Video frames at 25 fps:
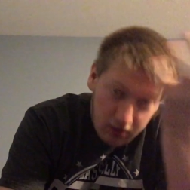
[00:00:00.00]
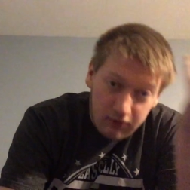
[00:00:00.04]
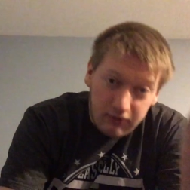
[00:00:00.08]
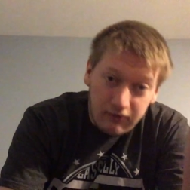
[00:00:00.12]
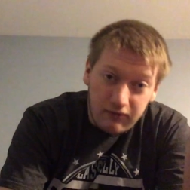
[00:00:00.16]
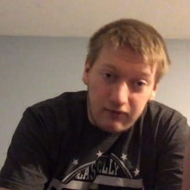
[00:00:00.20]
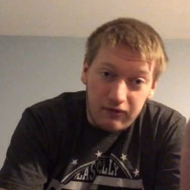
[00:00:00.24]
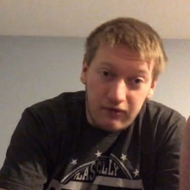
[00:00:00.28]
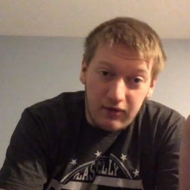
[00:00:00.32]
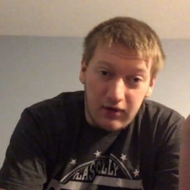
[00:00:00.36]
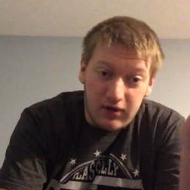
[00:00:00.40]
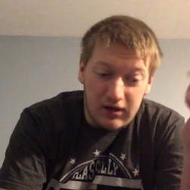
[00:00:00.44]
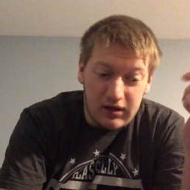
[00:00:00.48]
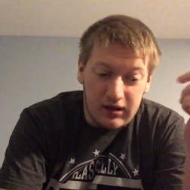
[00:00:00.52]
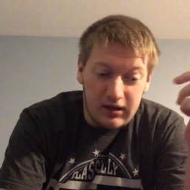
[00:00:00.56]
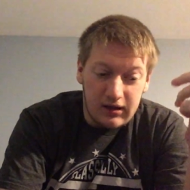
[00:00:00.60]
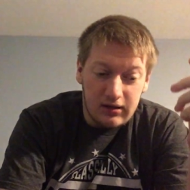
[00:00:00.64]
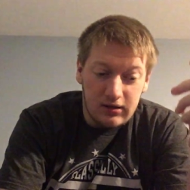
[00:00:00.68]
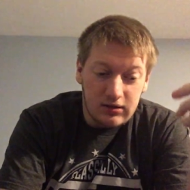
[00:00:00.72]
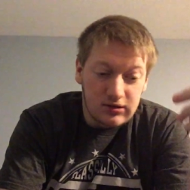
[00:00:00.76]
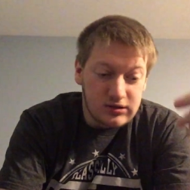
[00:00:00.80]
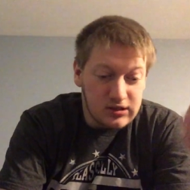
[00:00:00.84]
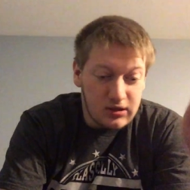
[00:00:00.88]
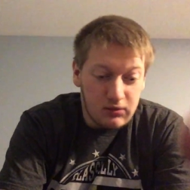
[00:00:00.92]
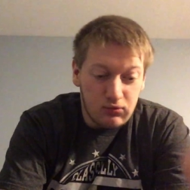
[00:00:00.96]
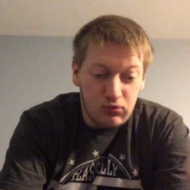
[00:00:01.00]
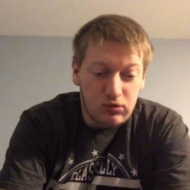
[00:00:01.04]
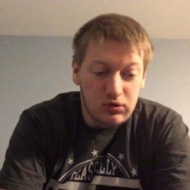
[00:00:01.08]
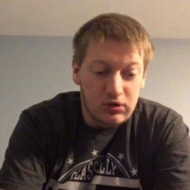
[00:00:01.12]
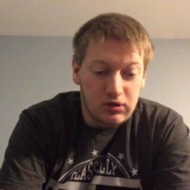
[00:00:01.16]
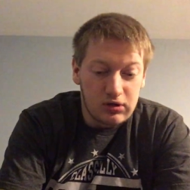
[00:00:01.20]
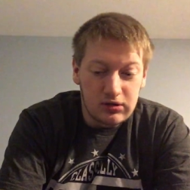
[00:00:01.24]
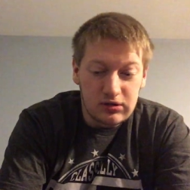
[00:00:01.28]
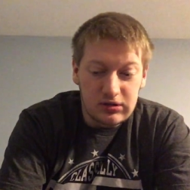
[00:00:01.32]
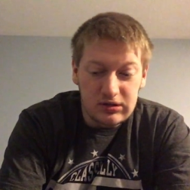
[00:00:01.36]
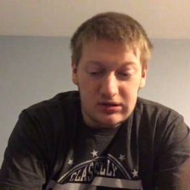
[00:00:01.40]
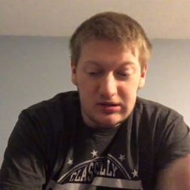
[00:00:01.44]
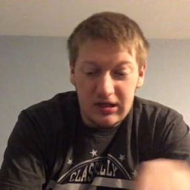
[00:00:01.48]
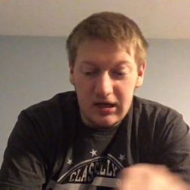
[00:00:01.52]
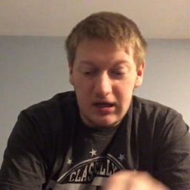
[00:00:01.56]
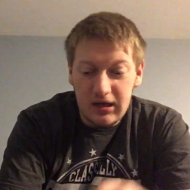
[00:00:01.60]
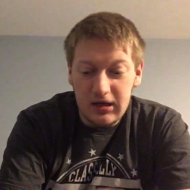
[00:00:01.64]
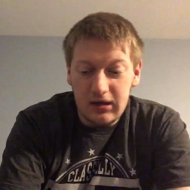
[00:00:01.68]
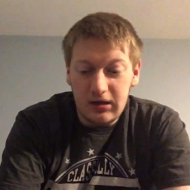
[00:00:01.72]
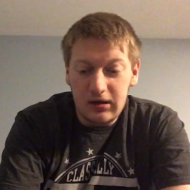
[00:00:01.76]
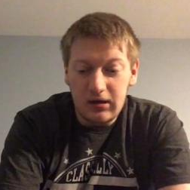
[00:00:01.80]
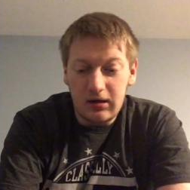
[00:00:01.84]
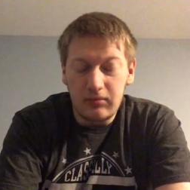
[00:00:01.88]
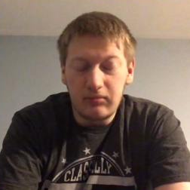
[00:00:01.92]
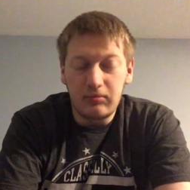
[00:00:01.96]
fucking someone
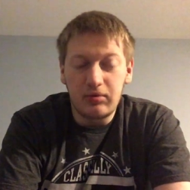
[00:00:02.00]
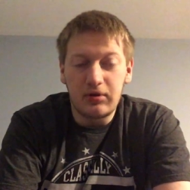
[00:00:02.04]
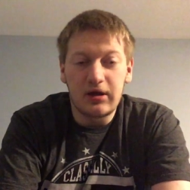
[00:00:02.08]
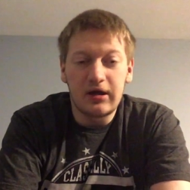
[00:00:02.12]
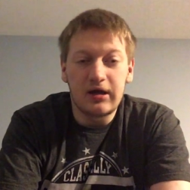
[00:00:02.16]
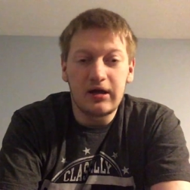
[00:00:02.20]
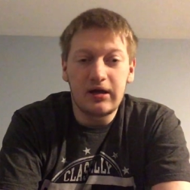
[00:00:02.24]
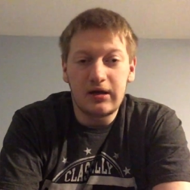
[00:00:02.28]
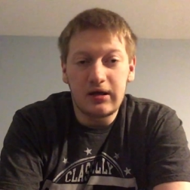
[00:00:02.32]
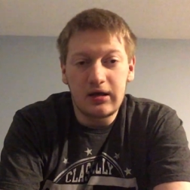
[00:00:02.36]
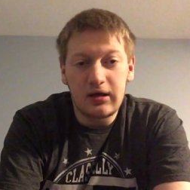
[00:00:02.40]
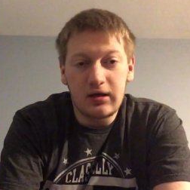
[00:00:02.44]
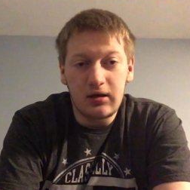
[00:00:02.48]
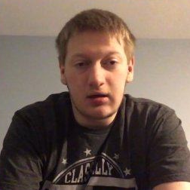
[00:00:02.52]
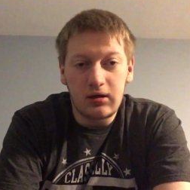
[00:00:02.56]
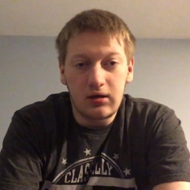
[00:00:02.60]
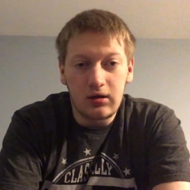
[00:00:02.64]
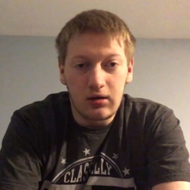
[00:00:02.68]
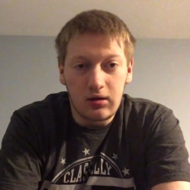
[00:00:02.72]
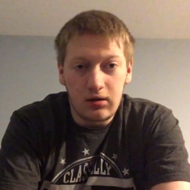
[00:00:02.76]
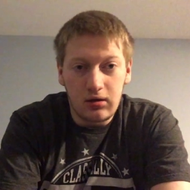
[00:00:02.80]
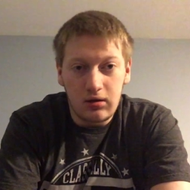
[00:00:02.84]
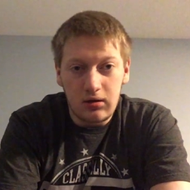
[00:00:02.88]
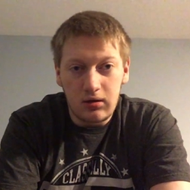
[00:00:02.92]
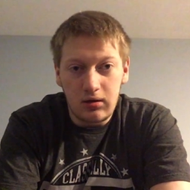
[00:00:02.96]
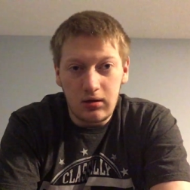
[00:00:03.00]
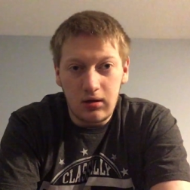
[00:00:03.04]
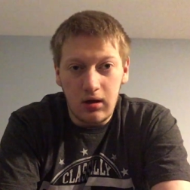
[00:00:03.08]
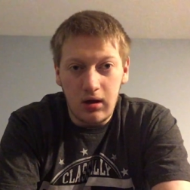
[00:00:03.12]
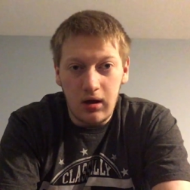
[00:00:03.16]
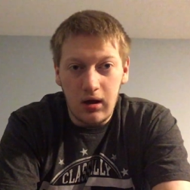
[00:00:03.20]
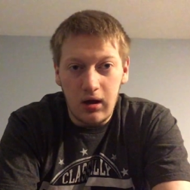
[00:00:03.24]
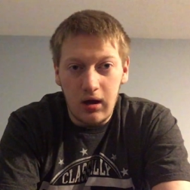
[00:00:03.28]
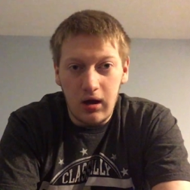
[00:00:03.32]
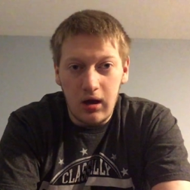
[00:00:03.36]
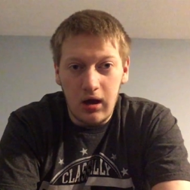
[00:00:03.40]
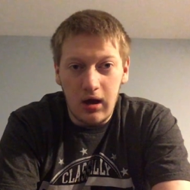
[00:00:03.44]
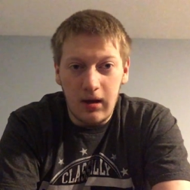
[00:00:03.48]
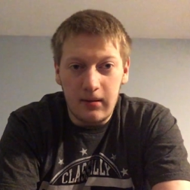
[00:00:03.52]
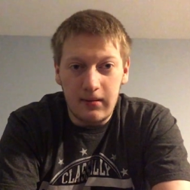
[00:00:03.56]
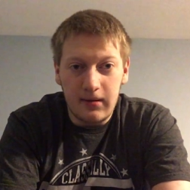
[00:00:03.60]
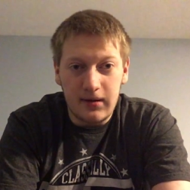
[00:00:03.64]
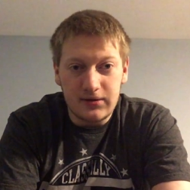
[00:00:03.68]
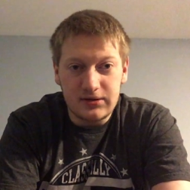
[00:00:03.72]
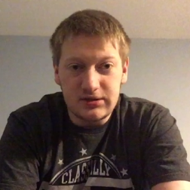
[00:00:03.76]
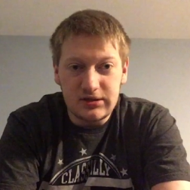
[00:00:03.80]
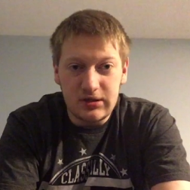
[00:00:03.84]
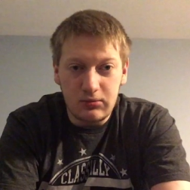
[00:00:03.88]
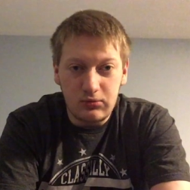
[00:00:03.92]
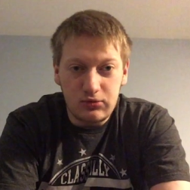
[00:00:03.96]
saying, complaining
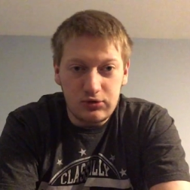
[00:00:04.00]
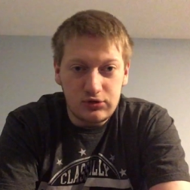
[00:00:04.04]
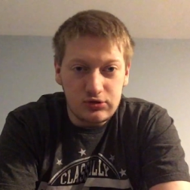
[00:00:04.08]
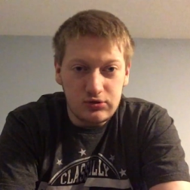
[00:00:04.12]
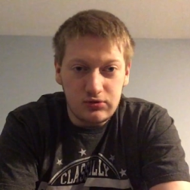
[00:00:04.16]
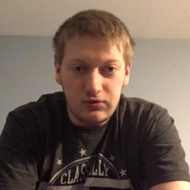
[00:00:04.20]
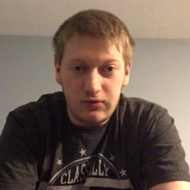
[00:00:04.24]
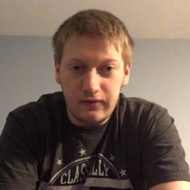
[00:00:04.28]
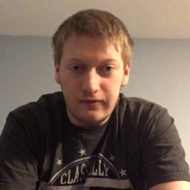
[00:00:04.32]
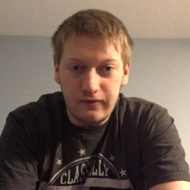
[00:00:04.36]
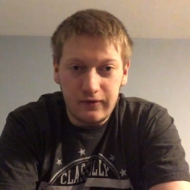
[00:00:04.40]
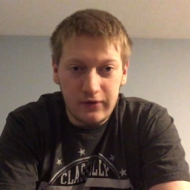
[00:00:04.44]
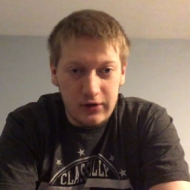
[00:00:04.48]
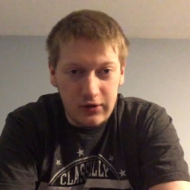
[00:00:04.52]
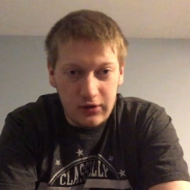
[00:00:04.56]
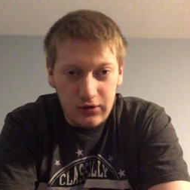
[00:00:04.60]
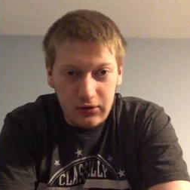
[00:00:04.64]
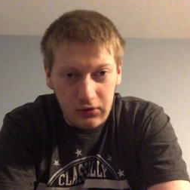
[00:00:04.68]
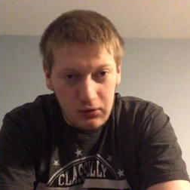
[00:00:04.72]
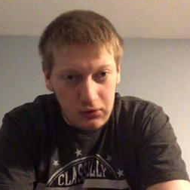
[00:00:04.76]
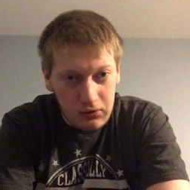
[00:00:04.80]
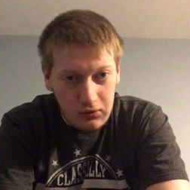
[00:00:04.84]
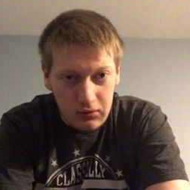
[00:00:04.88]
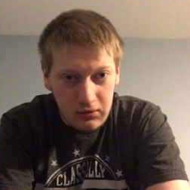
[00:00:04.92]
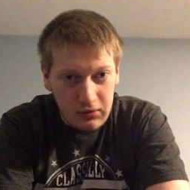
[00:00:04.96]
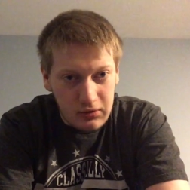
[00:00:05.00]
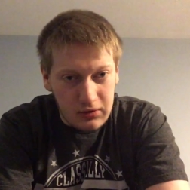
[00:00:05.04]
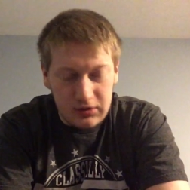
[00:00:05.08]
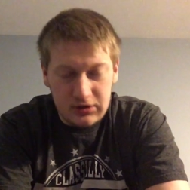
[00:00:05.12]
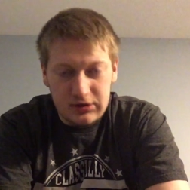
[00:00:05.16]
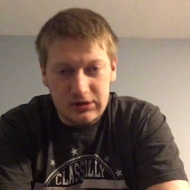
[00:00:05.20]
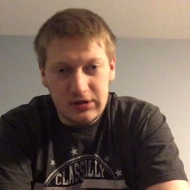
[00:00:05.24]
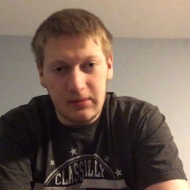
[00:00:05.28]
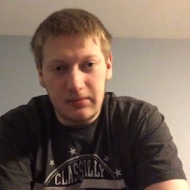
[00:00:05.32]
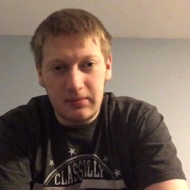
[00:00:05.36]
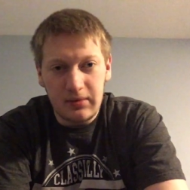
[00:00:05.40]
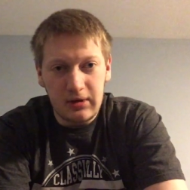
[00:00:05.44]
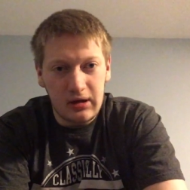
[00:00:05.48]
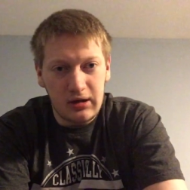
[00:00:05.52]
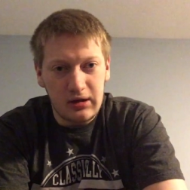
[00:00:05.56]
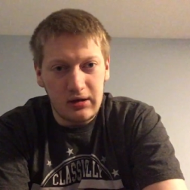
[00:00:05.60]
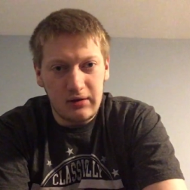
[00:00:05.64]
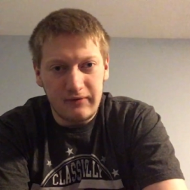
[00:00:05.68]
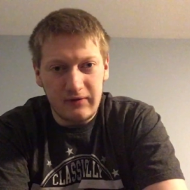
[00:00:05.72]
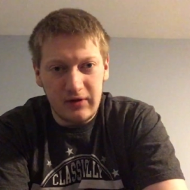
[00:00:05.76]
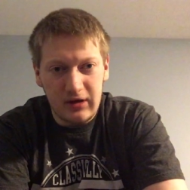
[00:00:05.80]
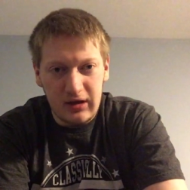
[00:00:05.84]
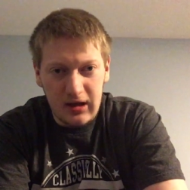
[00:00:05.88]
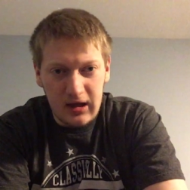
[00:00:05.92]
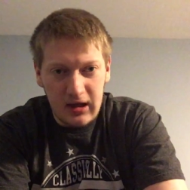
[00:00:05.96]
about someone's review or something
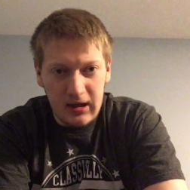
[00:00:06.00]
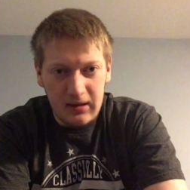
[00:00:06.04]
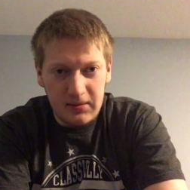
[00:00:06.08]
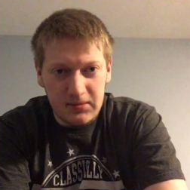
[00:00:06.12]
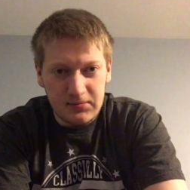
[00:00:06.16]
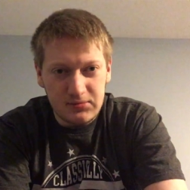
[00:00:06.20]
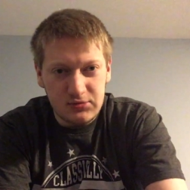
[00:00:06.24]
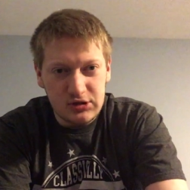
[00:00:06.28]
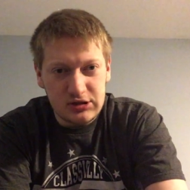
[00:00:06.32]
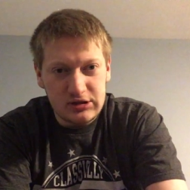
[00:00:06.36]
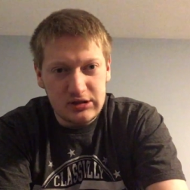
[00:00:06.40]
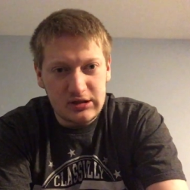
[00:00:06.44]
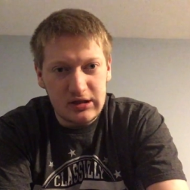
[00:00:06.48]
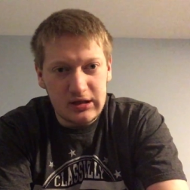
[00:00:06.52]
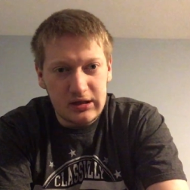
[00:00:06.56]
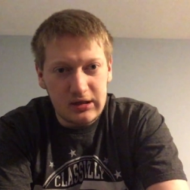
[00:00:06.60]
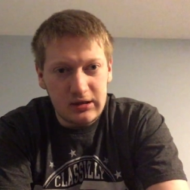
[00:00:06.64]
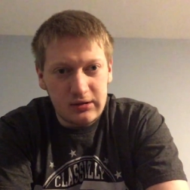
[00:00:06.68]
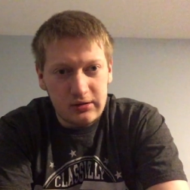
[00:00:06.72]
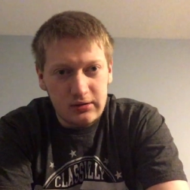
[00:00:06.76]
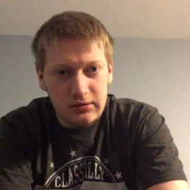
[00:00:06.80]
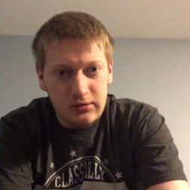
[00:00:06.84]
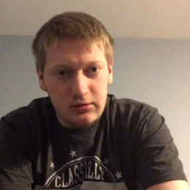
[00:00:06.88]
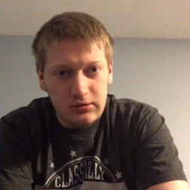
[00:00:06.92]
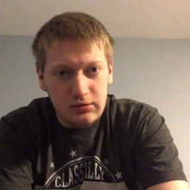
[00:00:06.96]
of a game, I'm just like,